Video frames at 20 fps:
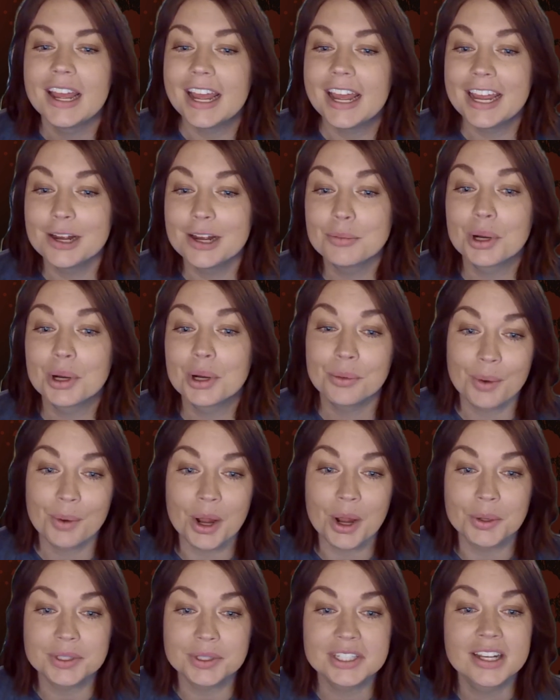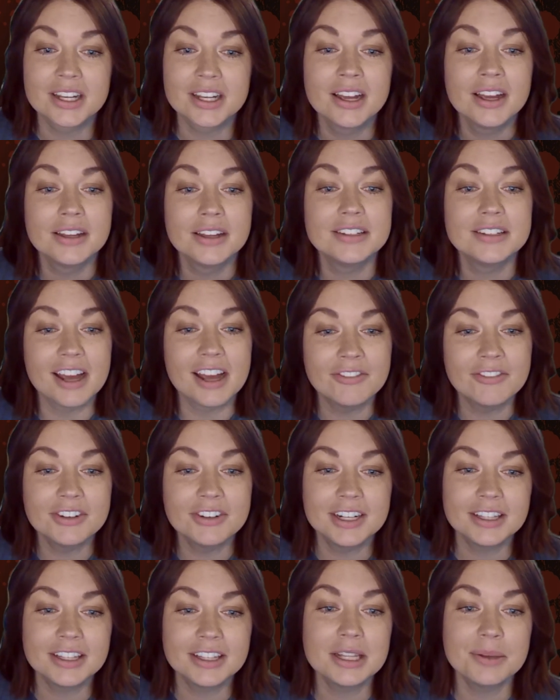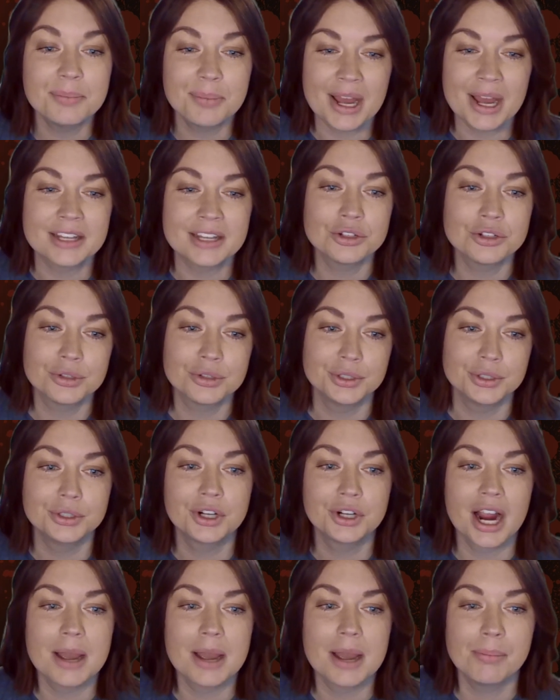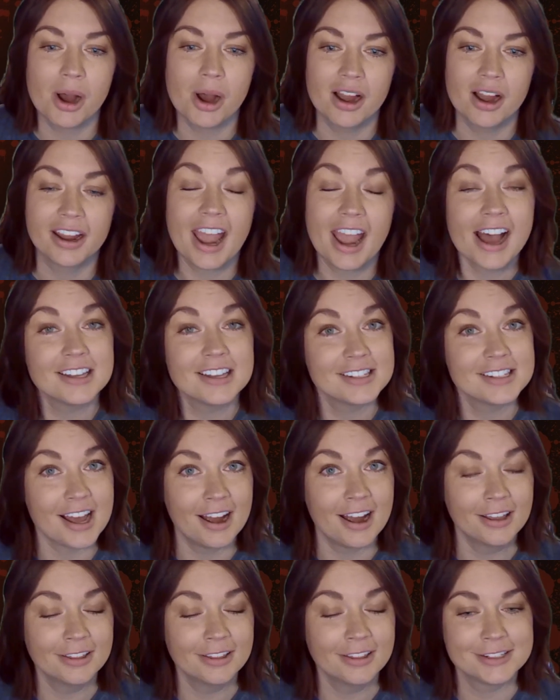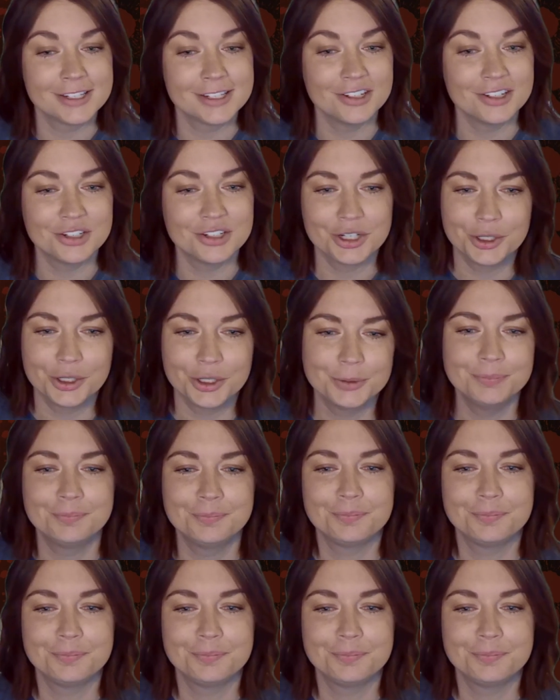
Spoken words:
Amber wrote, "Definitely the best true crime podcast I listen to."